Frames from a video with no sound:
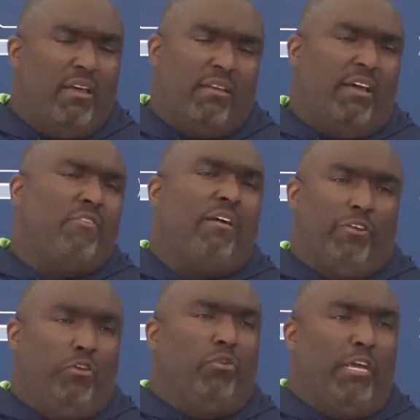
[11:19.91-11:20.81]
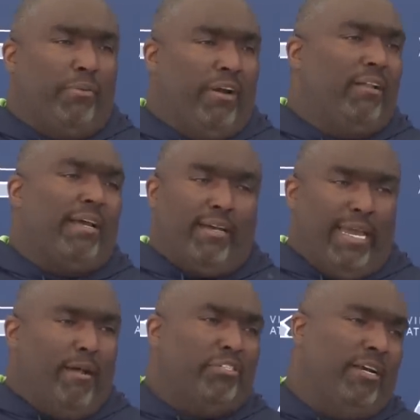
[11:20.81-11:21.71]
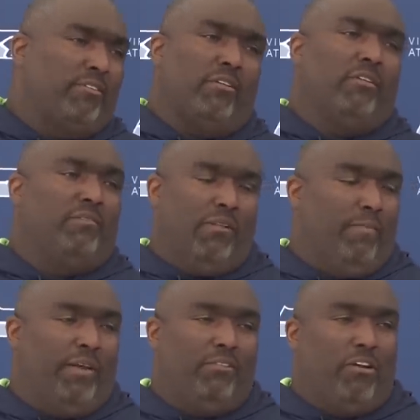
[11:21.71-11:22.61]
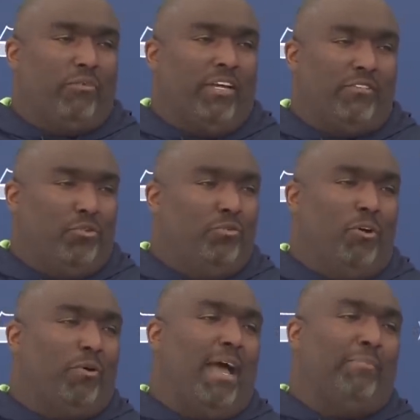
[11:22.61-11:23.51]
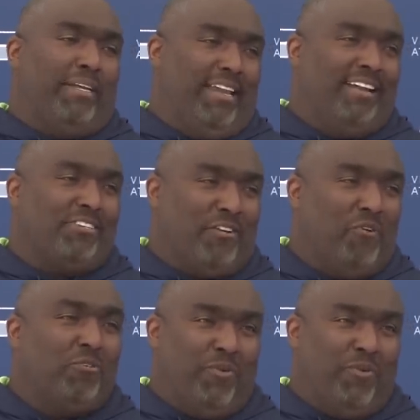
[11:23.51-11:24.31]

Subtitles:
Now, if you have a unique player like a Cam Chancellor, I mean, don't complicate it as a coach.